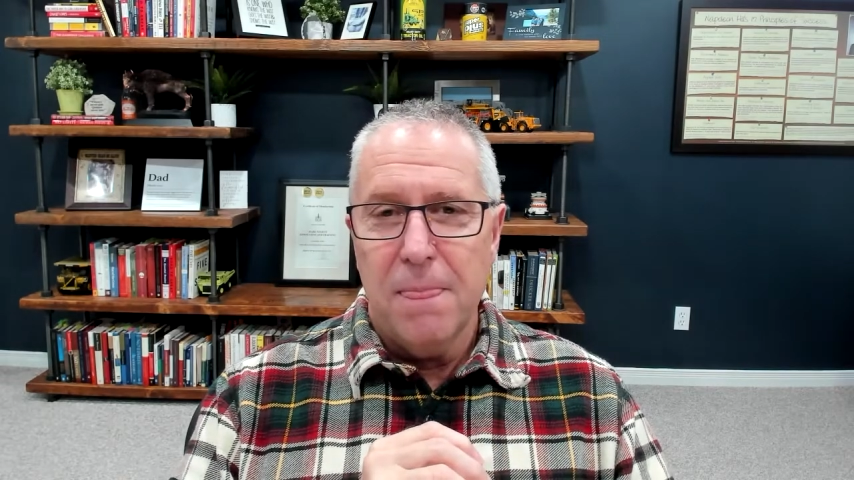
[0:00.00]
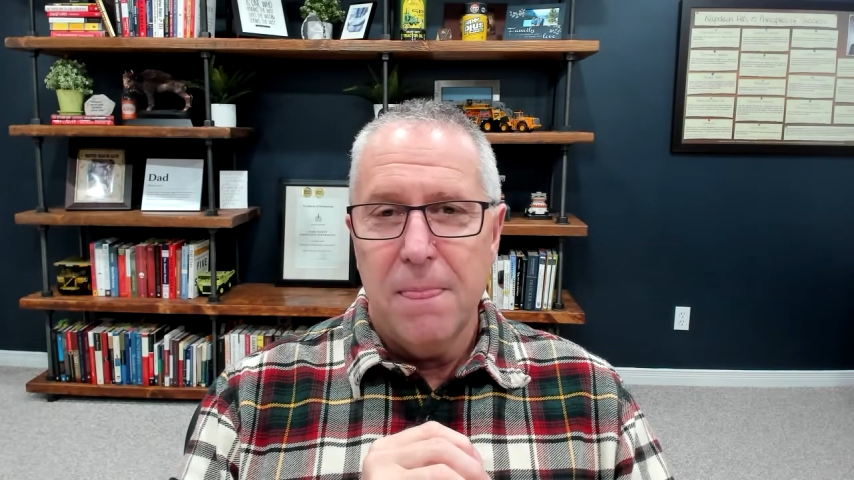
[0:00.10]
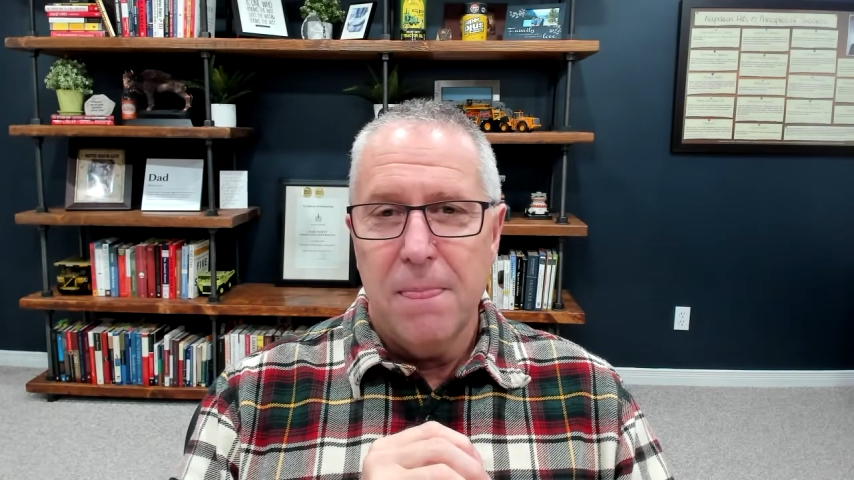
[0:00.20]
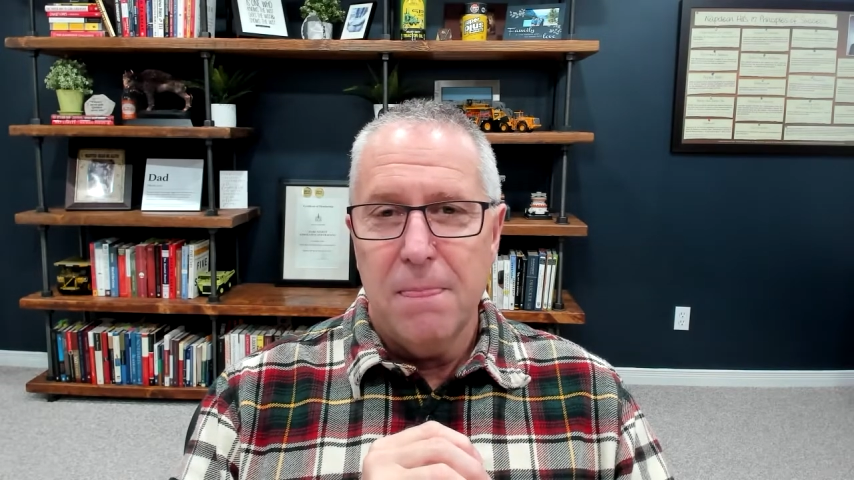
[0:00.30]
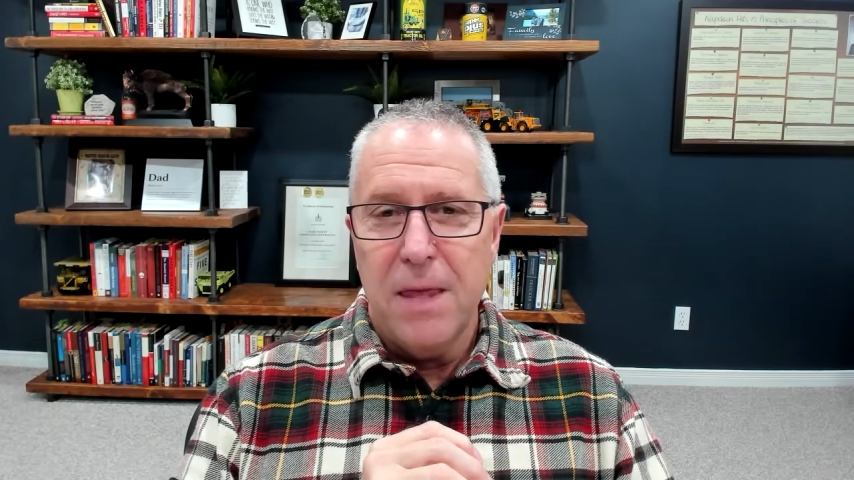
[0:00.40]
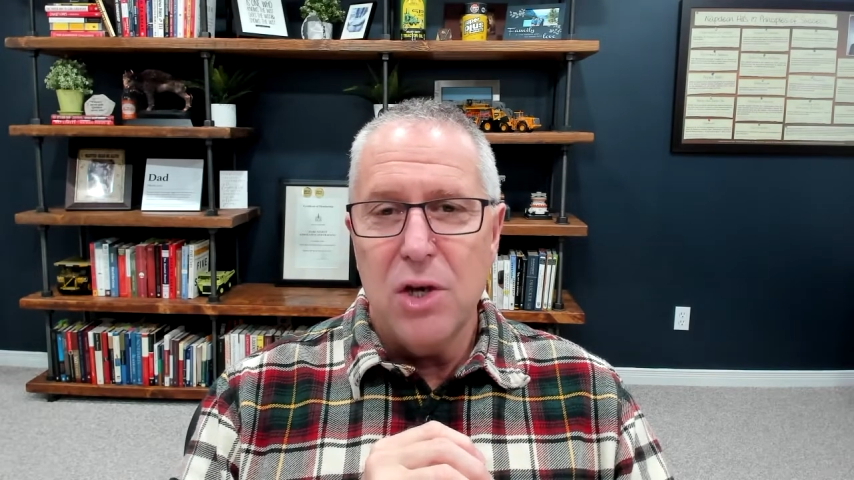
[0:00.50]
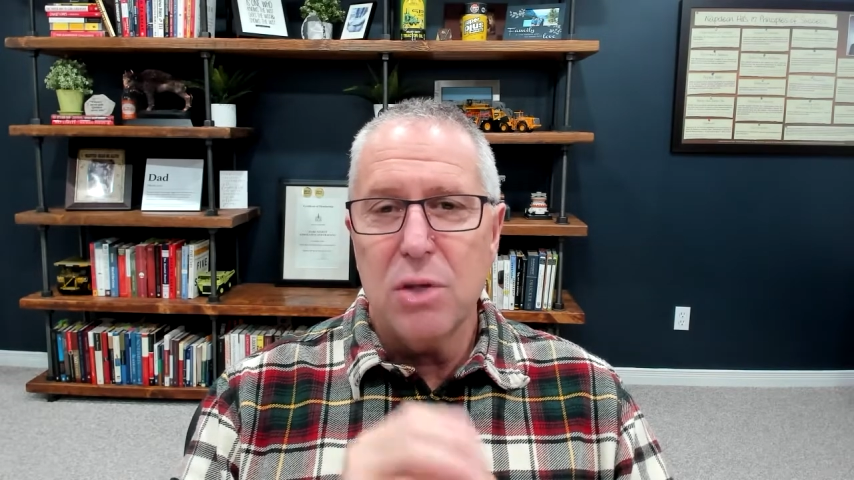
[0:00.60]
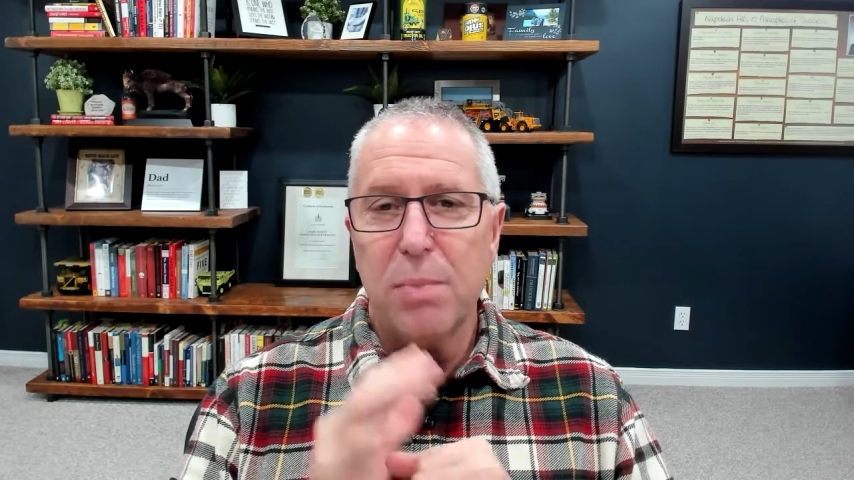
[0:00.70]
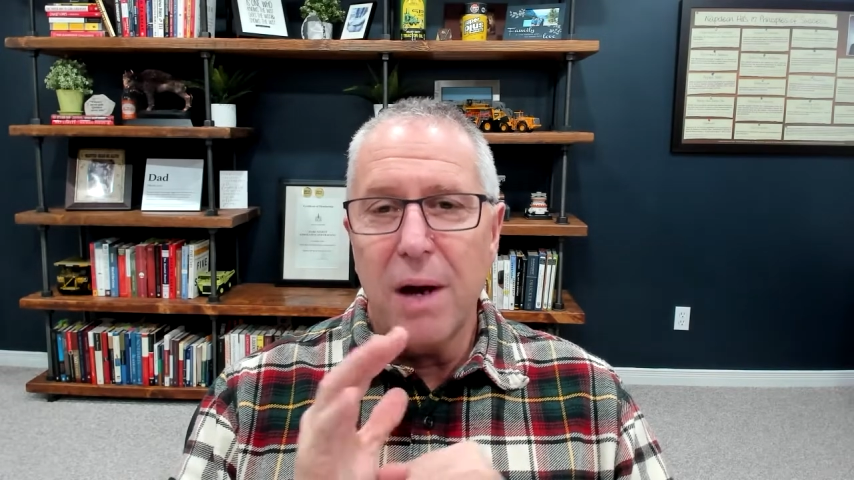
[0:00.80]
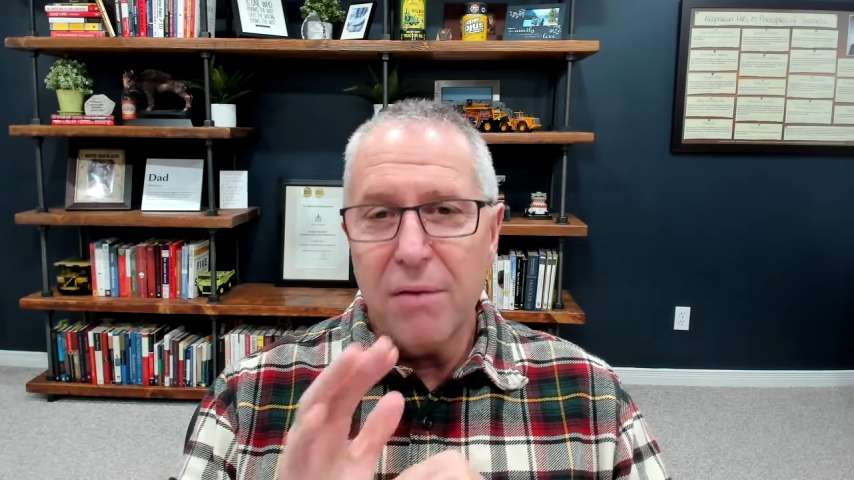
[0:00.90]
He is
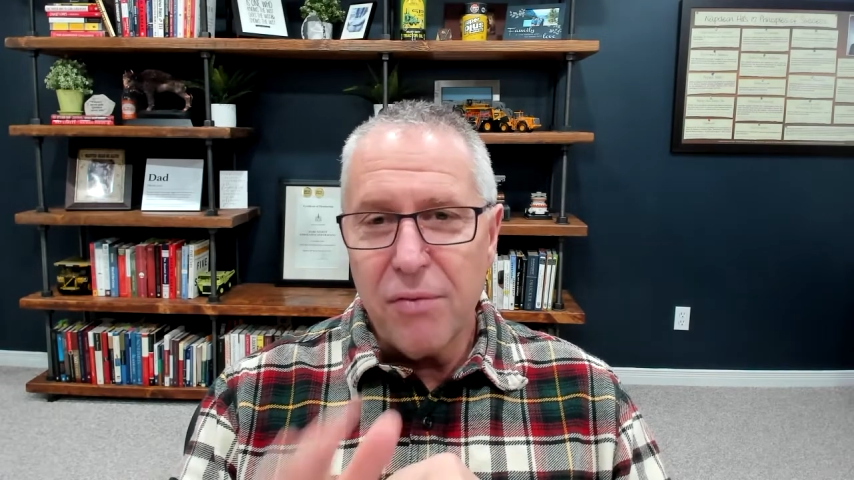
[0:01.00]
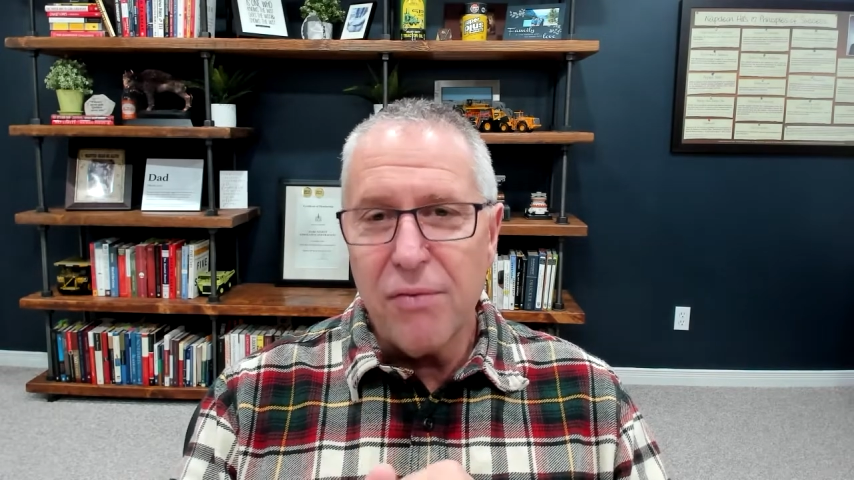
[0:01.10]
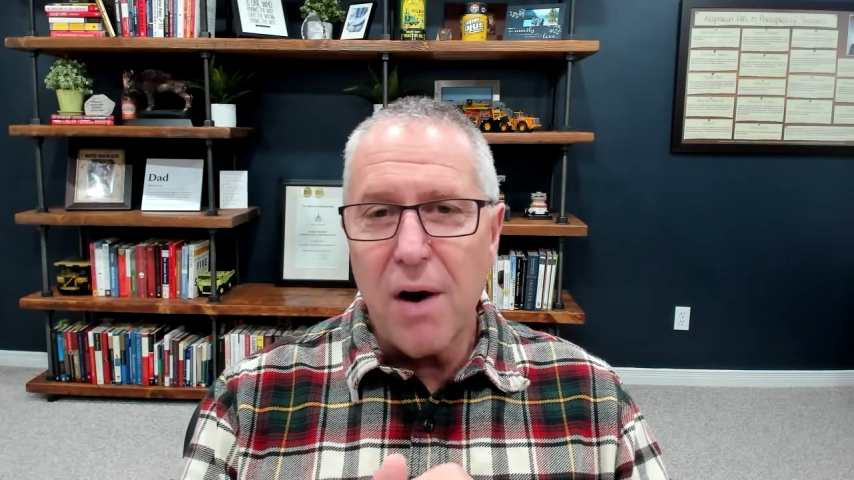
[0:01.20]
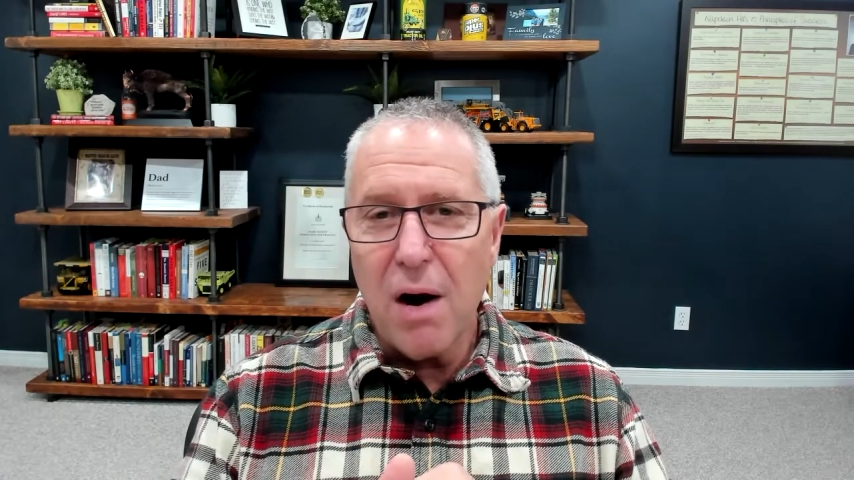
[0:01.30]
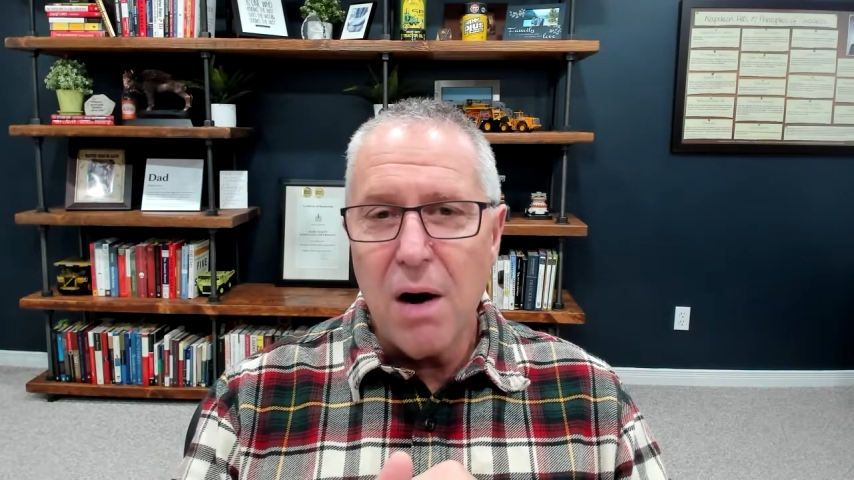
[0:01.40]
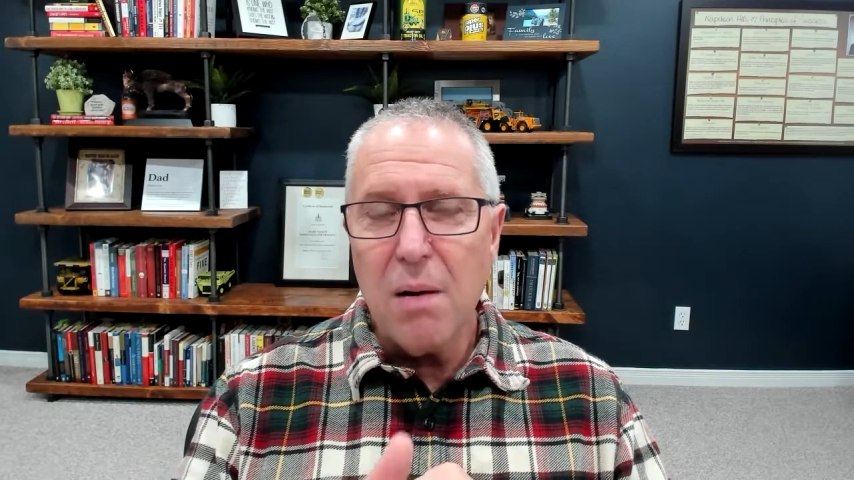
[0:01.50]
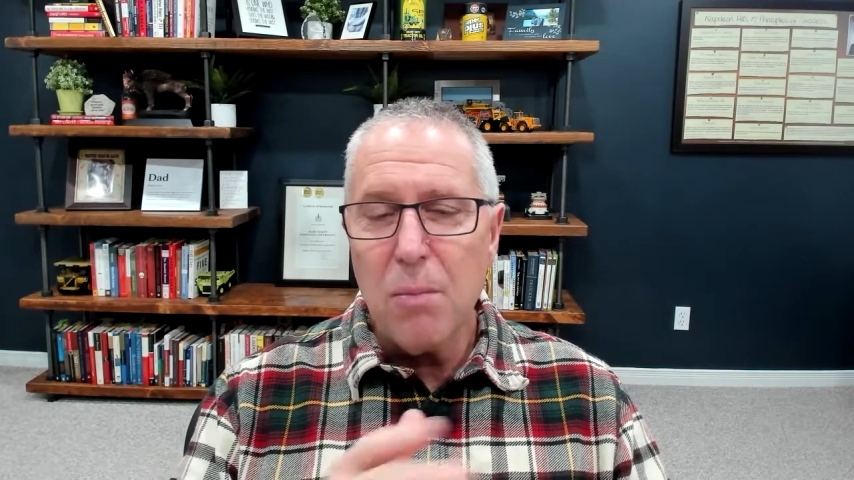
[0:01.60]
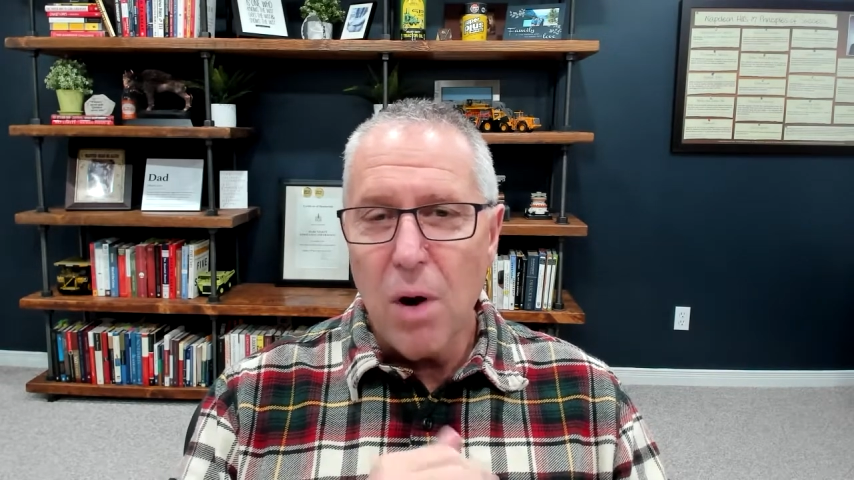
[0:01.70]
by far more